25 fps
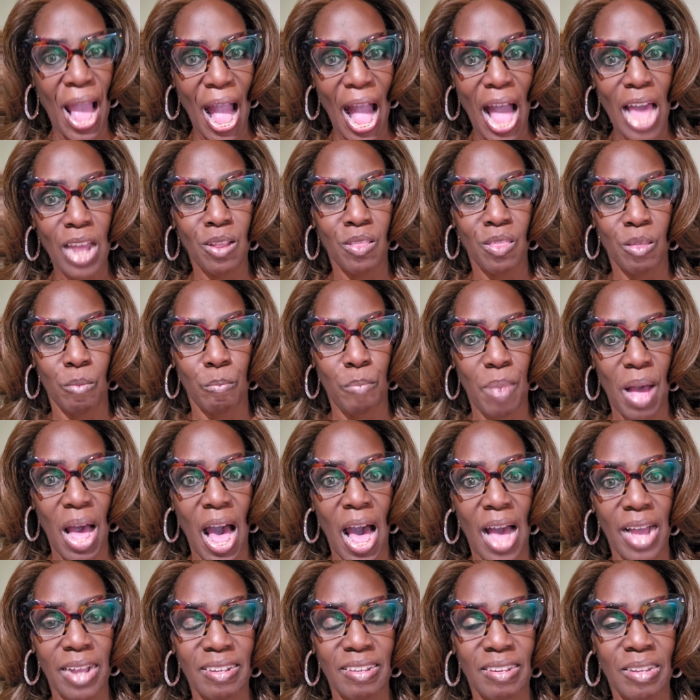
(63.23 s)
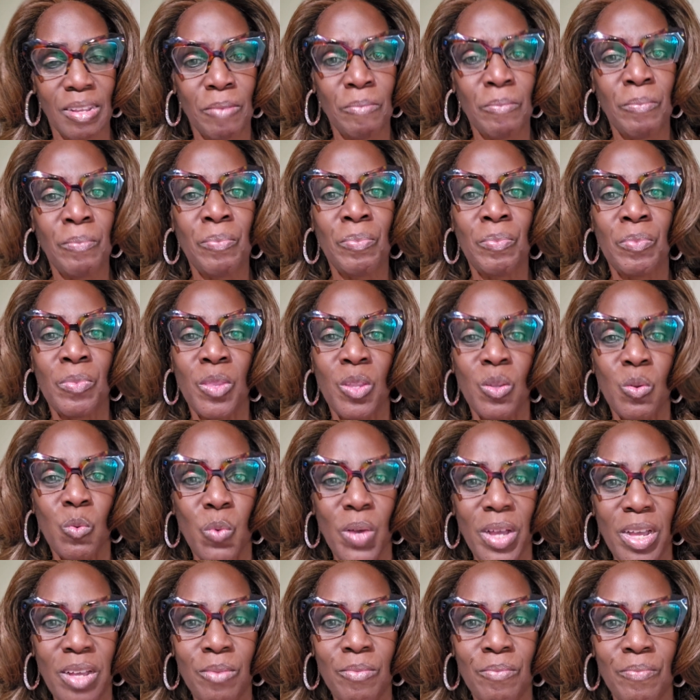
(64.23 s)
out of the box.
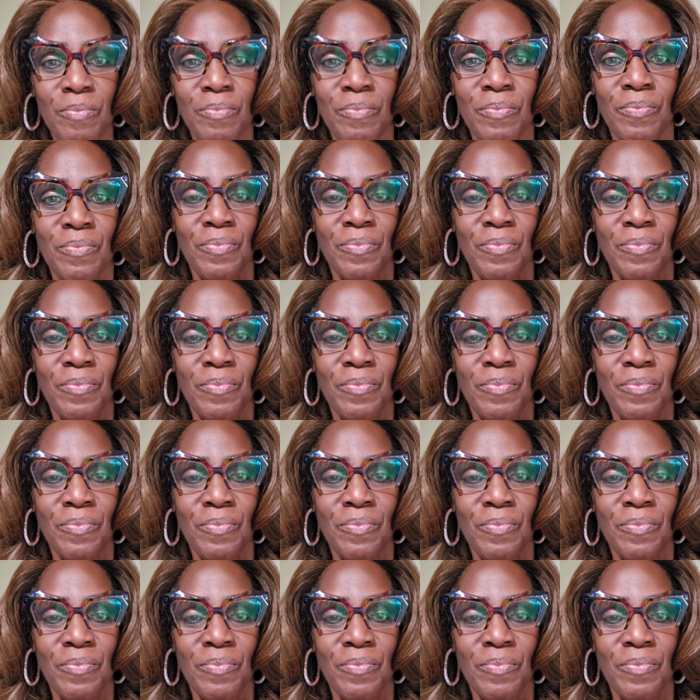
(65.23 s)
Well,